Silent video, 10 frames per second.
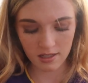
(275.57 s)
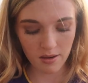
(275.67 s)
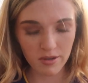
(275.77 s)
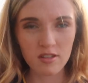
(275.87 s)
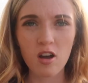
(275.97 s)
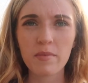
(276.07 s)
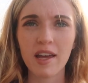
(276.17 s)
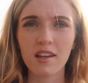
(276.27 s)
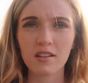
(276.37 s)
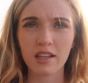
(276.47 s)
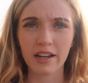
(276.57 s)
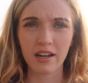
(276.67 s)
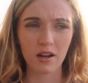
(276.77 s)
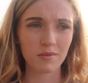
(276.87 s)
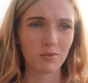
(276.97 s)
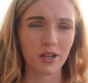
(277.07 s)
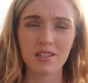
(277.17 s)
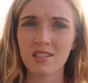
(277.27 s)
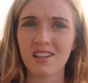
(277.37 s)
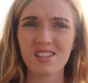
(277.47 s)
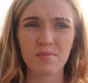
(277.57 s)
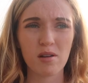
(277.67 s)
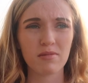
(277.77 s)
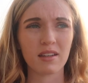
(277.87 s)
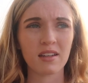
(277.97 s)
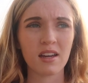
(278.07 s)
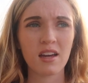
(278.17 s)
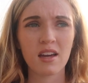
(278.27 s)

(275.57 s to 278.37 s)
Someone told me I look like her once, so I was probably